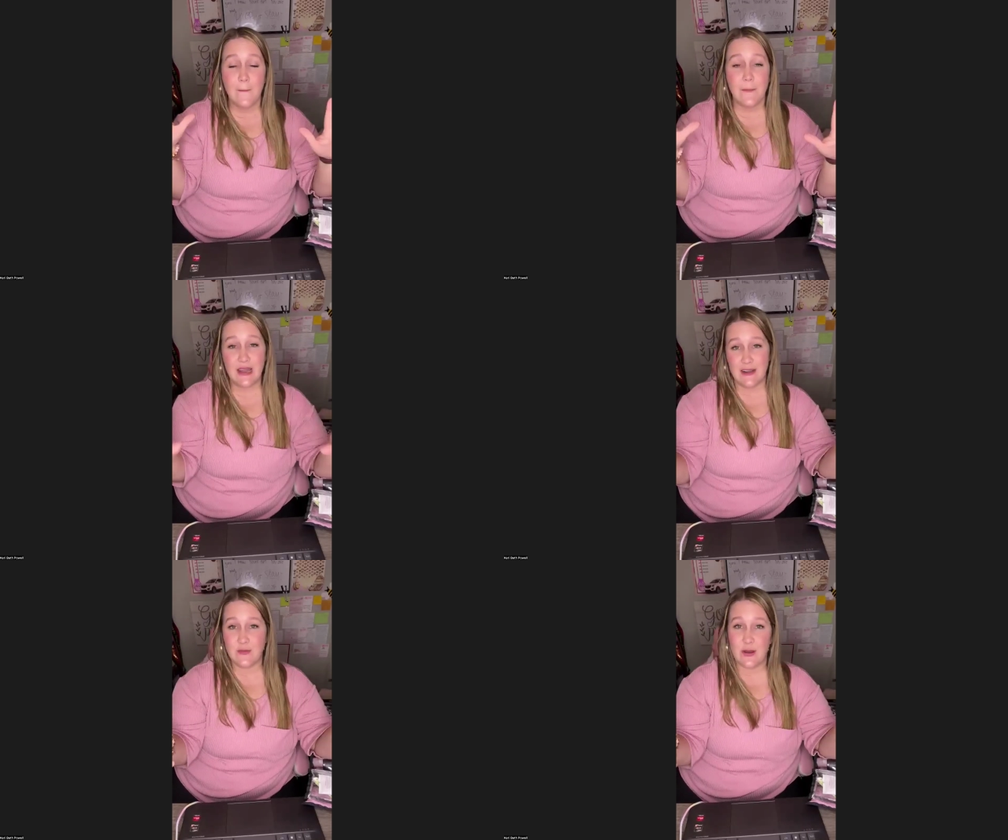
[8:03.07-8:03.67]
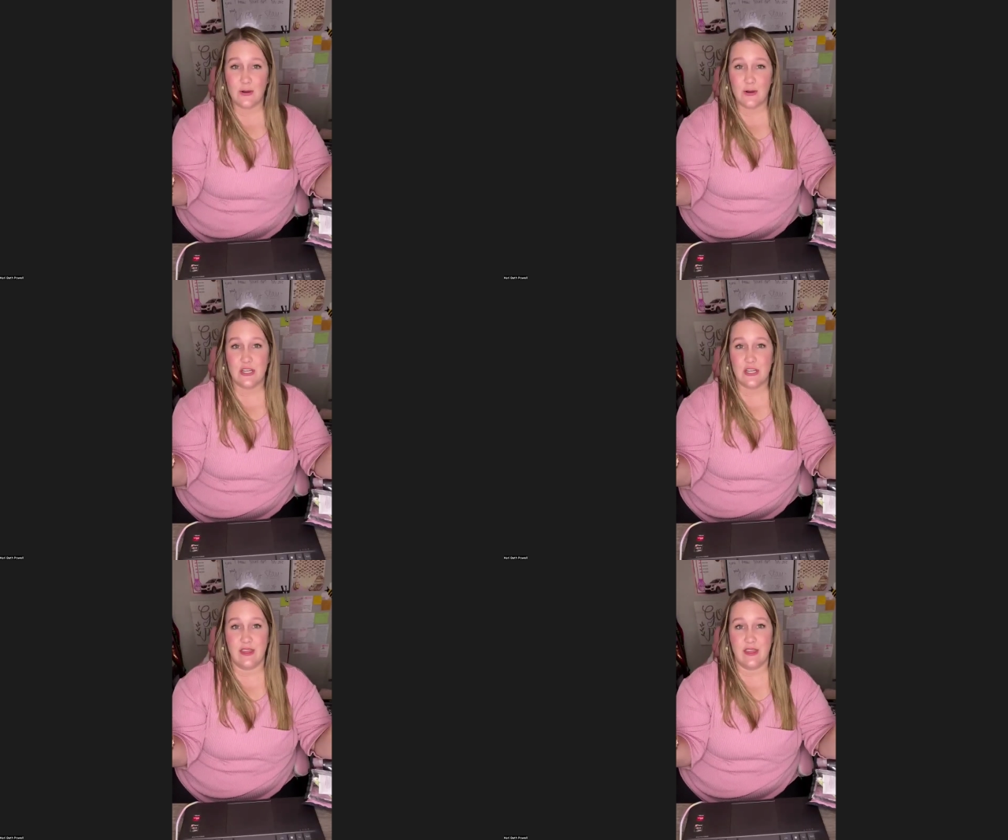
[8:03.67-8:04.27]
But here's what I want
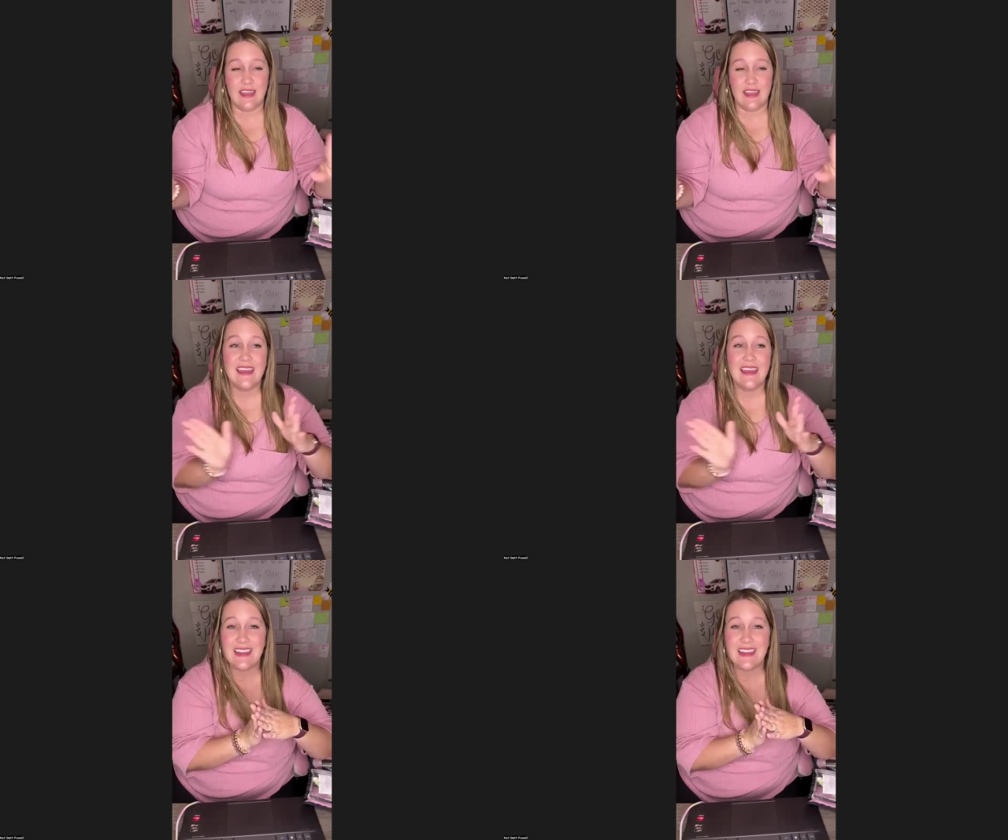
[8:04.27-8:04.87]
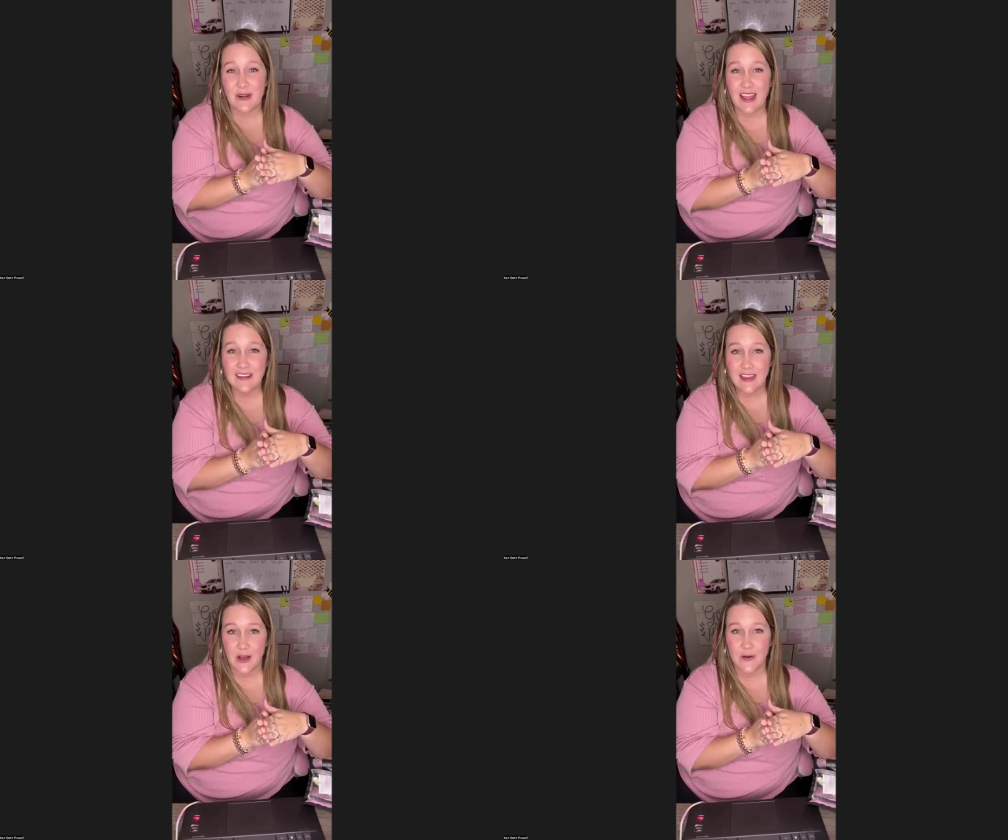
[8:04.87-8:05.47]
you to think. Now, right
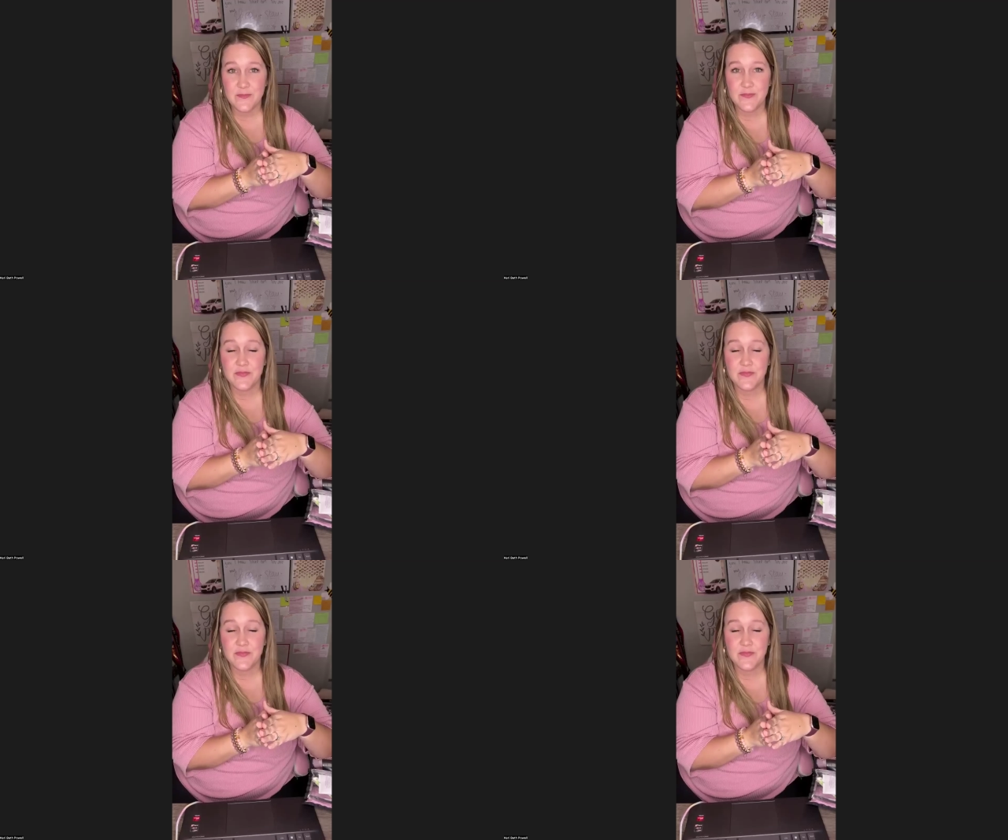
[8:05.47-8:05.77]
now,